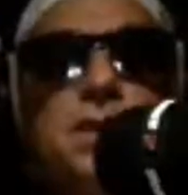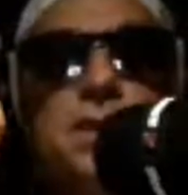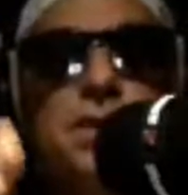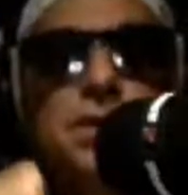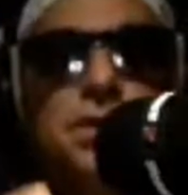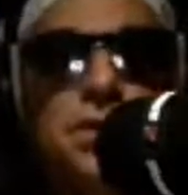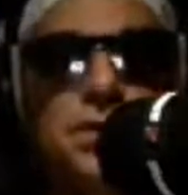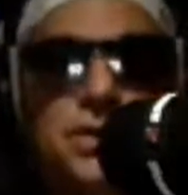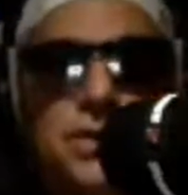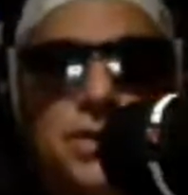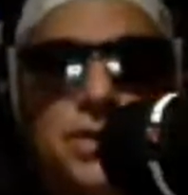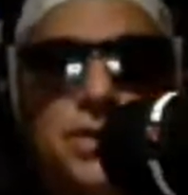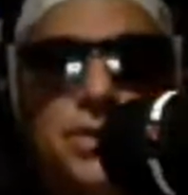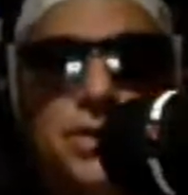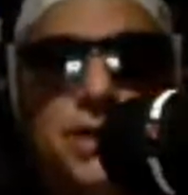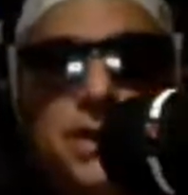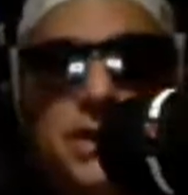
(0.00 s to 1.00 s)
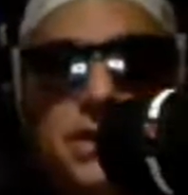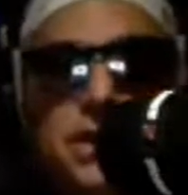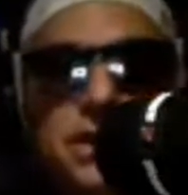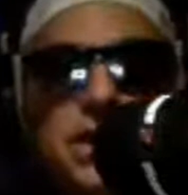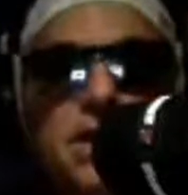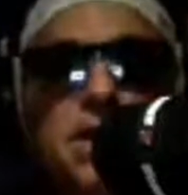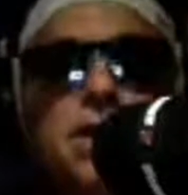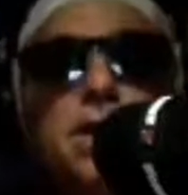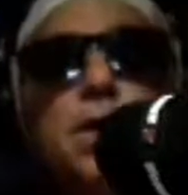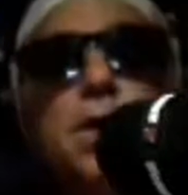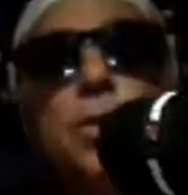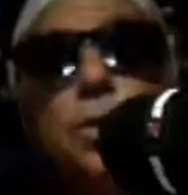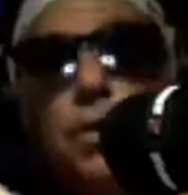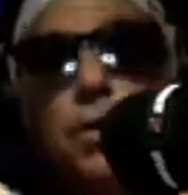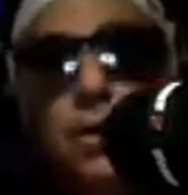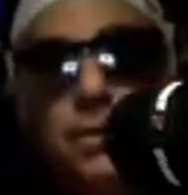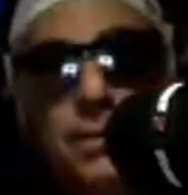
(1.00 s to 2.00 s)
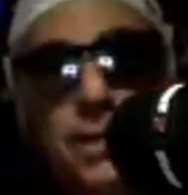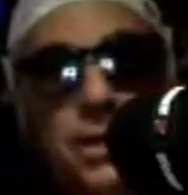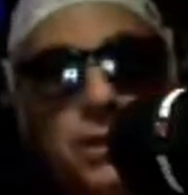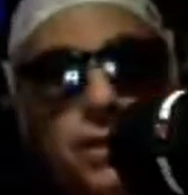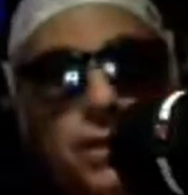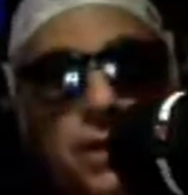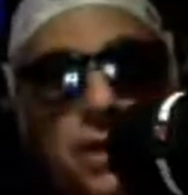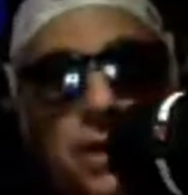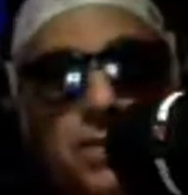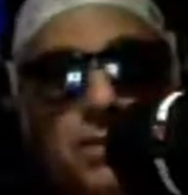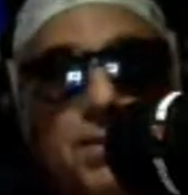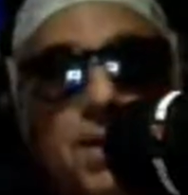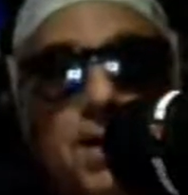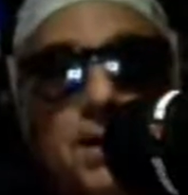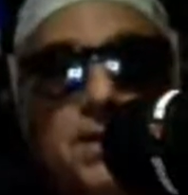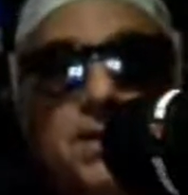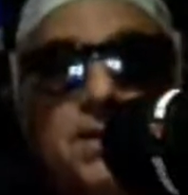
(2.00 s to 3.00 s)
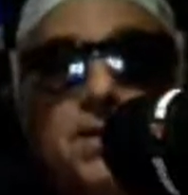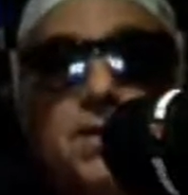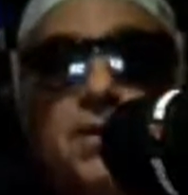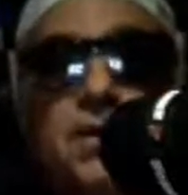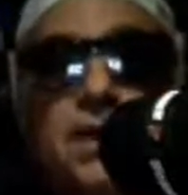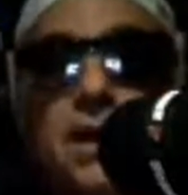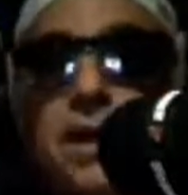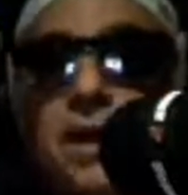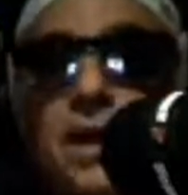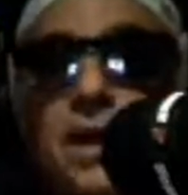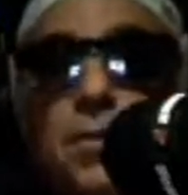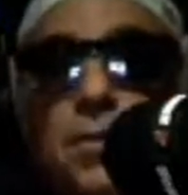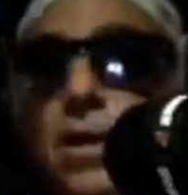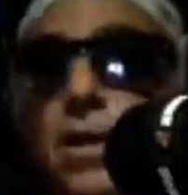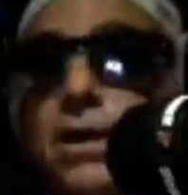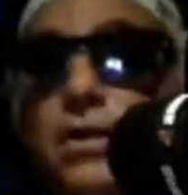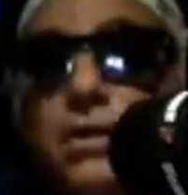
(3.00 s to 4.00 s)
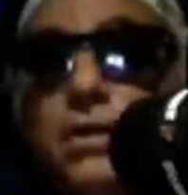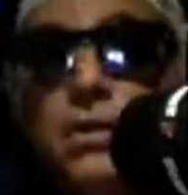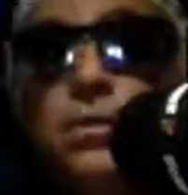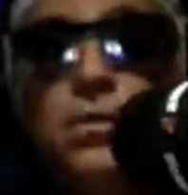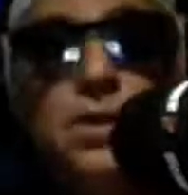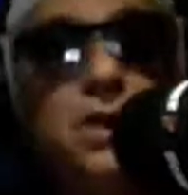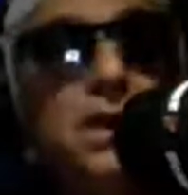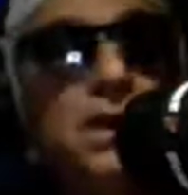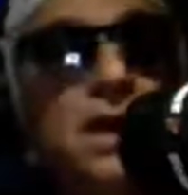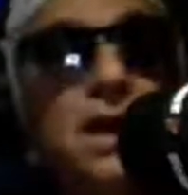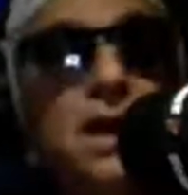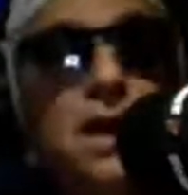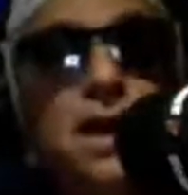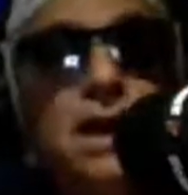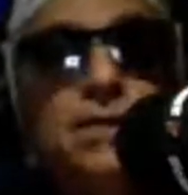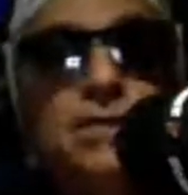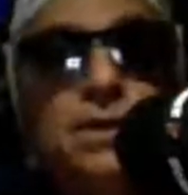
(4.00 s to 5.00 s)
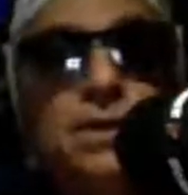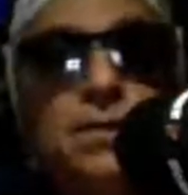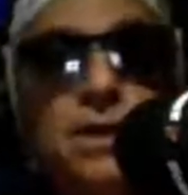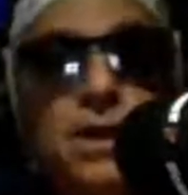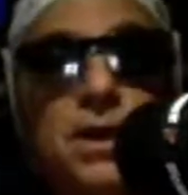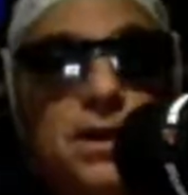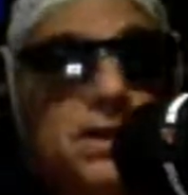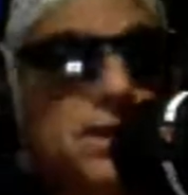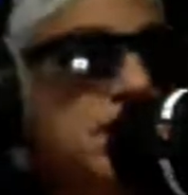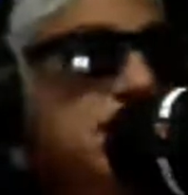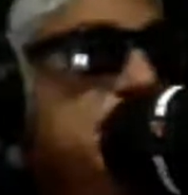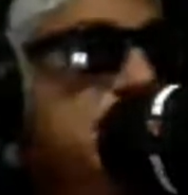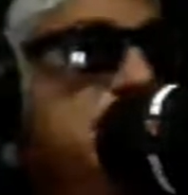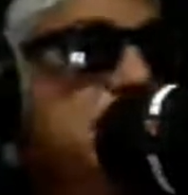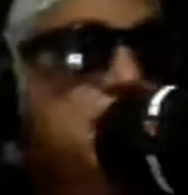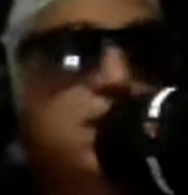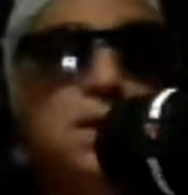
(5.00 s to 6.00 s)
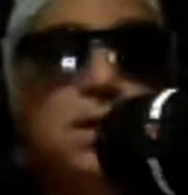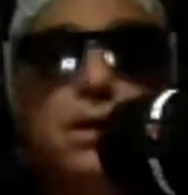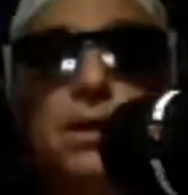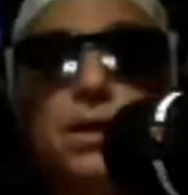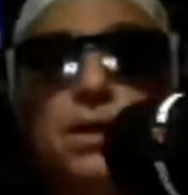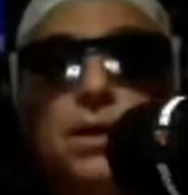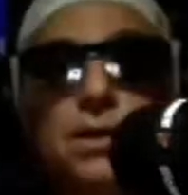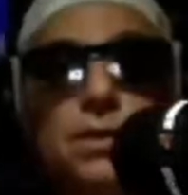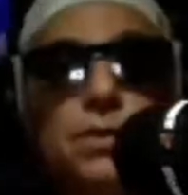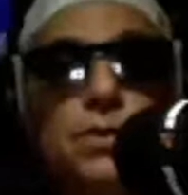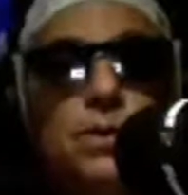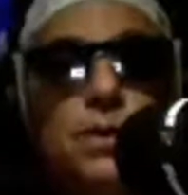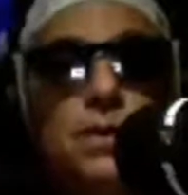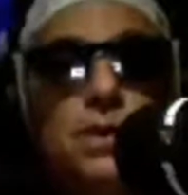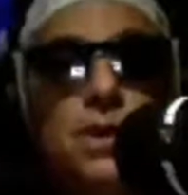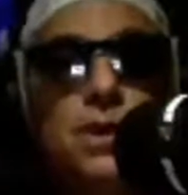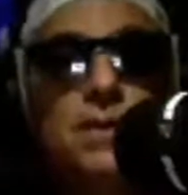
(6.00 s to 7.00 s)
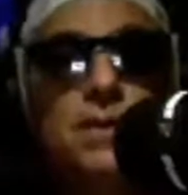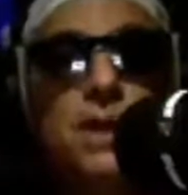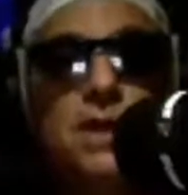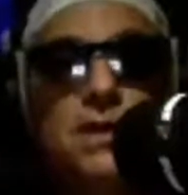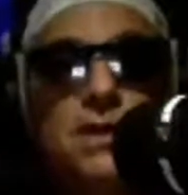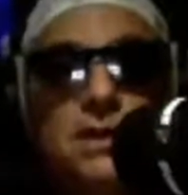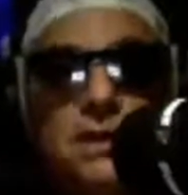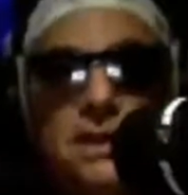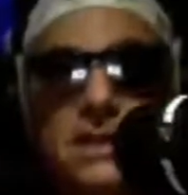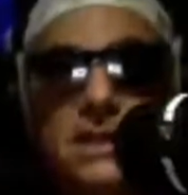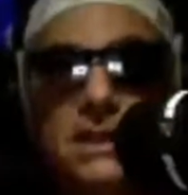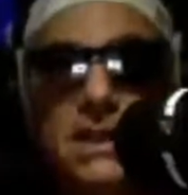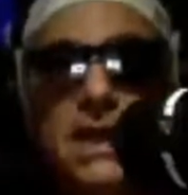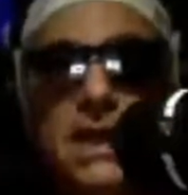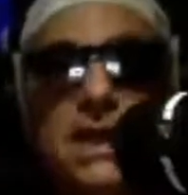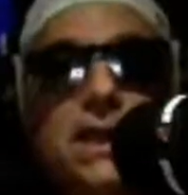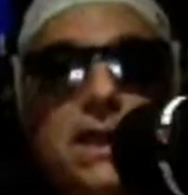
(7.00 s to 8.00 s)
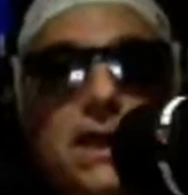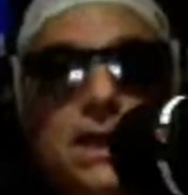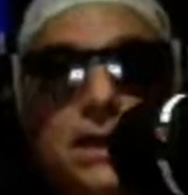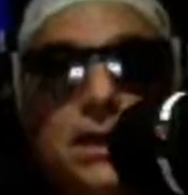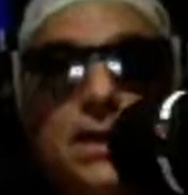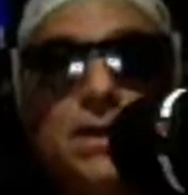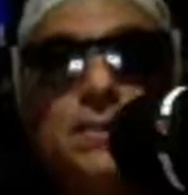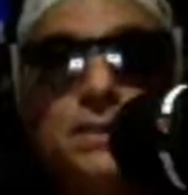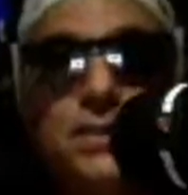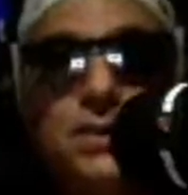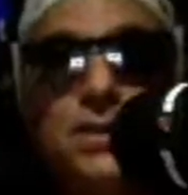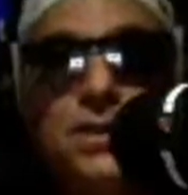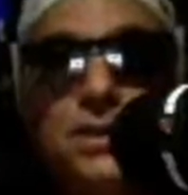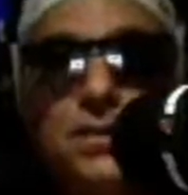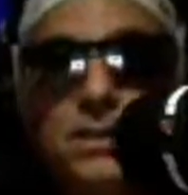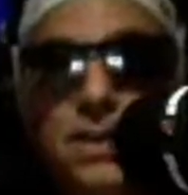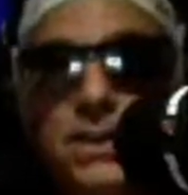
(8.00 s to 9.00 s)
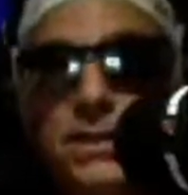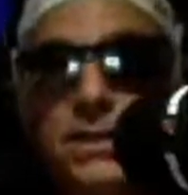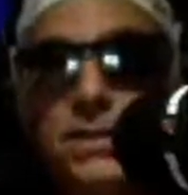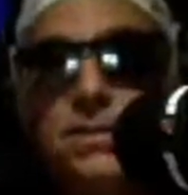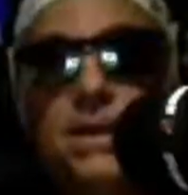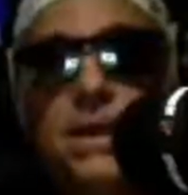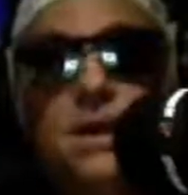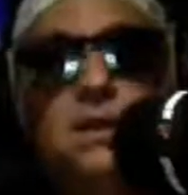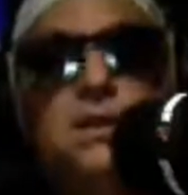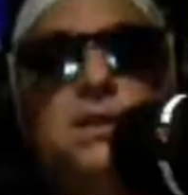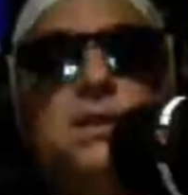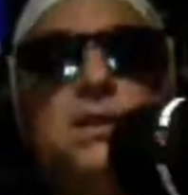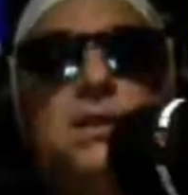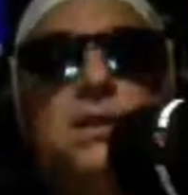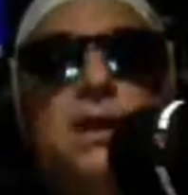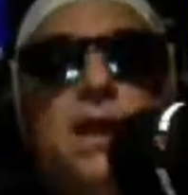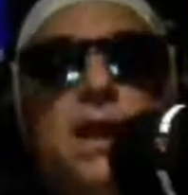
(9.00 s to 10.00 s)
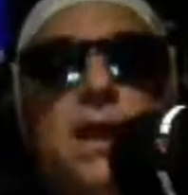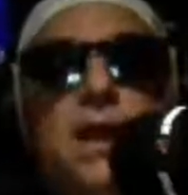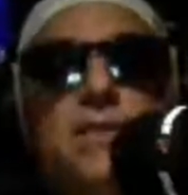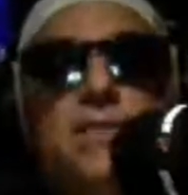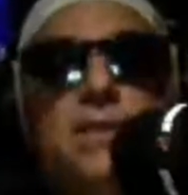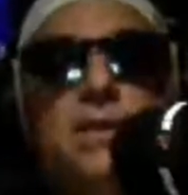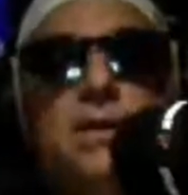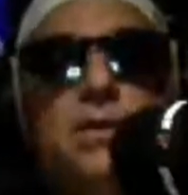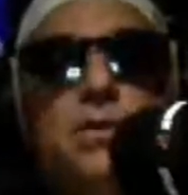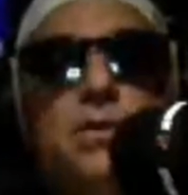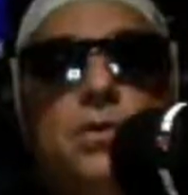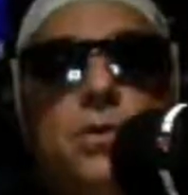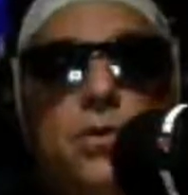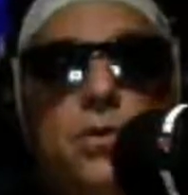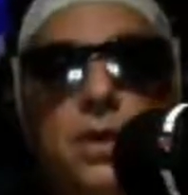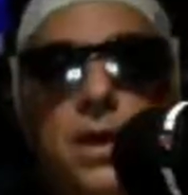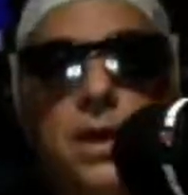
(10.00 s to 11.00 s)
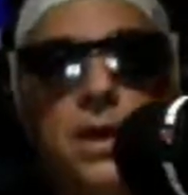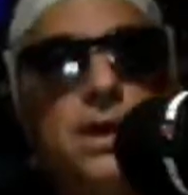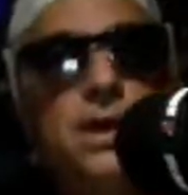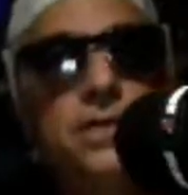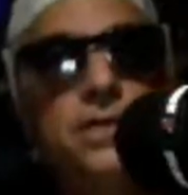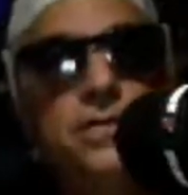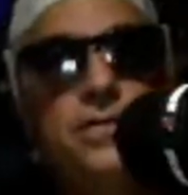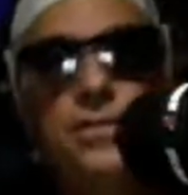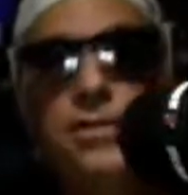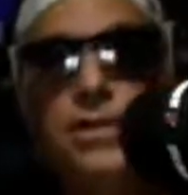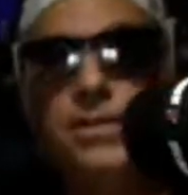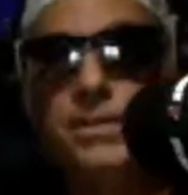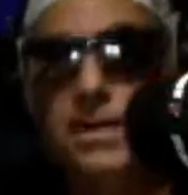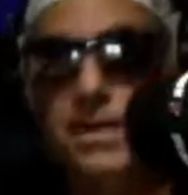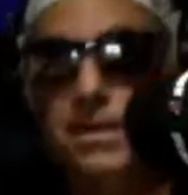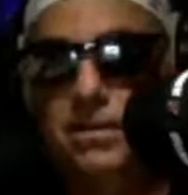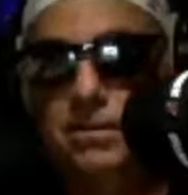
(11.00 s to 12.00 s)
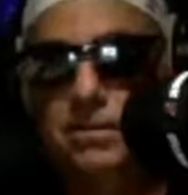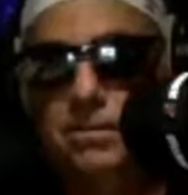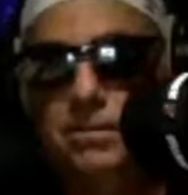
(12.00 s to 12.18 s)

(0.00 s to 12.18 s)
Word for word: in Tuesday or Wednesday, we're going to be doing an unboxing on it. And I'll probably do a live unboxing to where I'm actually setting it up too, because I'm actually going to have it right here in front of me.